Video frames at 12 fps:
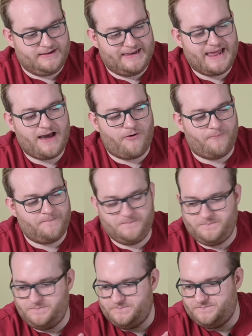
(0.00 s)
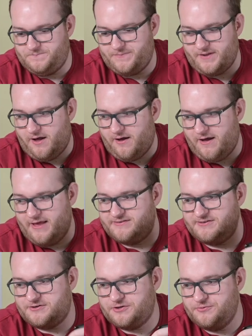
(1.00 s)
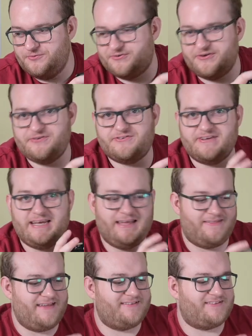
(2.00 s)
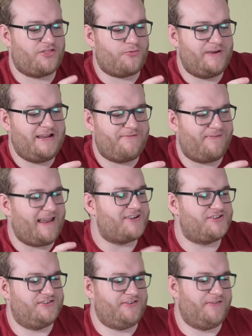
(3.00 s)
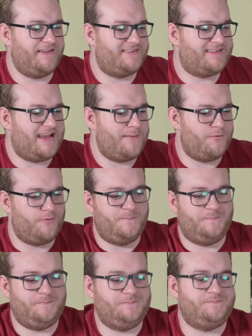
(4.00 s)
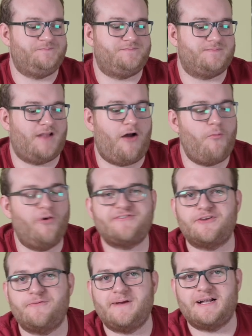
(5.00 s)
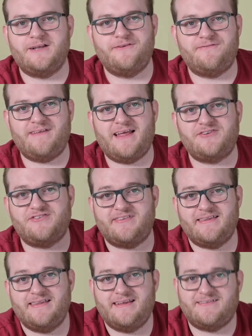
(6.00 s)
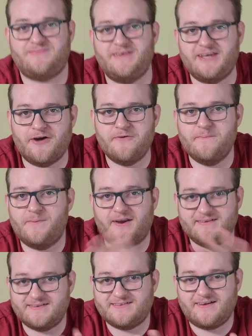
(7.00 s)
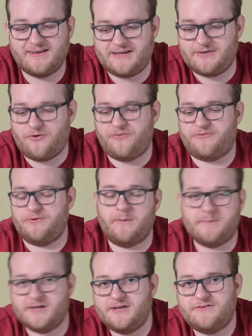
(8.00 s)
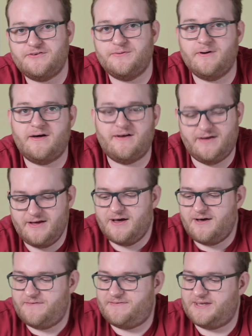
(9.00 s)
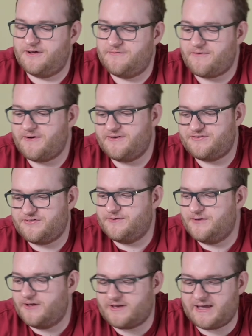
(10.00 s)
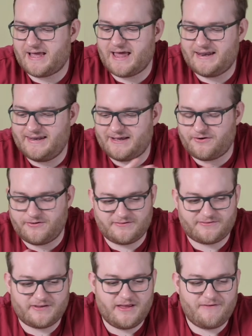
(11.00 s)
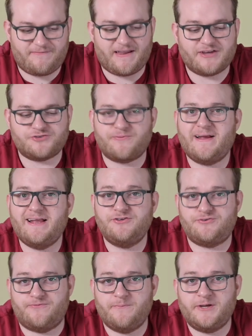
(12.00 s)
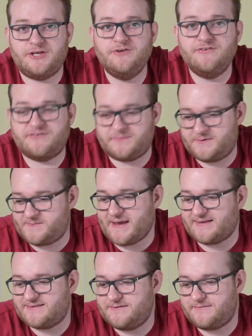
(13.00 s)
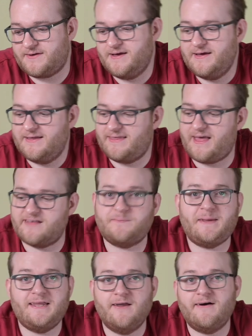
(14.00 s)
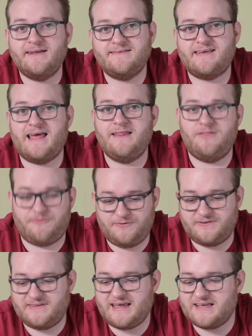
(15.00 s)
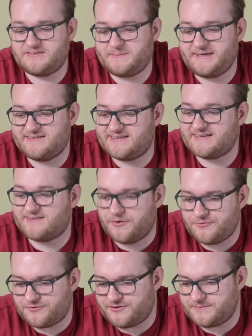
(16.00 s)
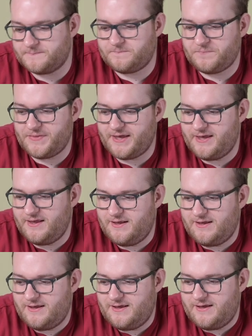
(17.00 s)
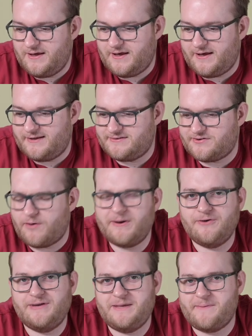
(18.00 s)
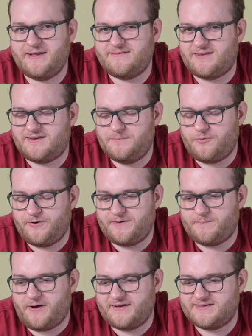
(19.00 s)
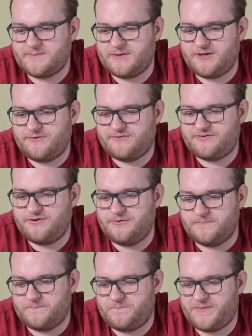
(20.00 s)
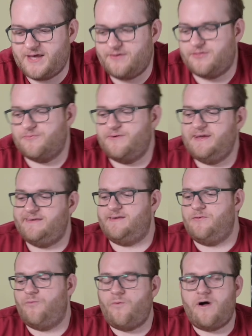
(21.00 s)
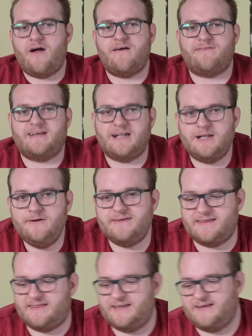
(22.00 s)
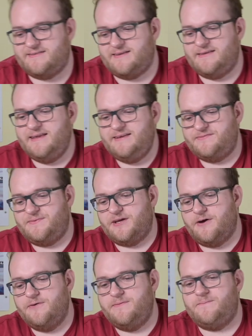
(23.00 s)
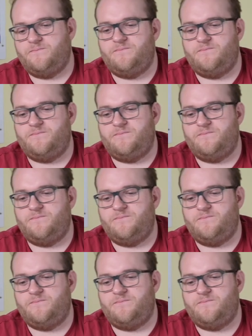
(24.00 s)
Now, as you can also see, there's 3 flashes on this table. I was going to include flashes in this video, but I decided not to. I'm going to do a video very soon looking at Nikon's flash range from a used perspective, the SB910 through to the SB600. And so I went on eBay and started buying some of those too. Now, the reason why I've included these in this video